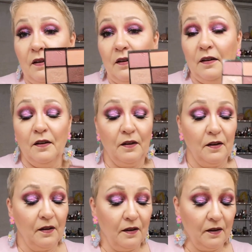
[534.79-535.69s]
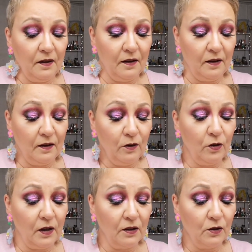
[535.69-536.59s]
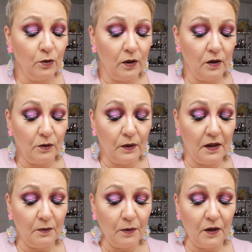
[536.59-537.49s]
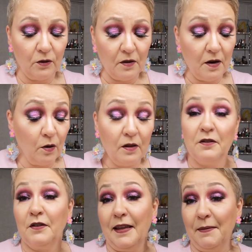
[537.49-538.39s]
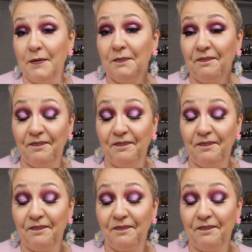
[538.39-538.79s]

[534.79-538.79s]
you can't do a lot with it because they're all the same.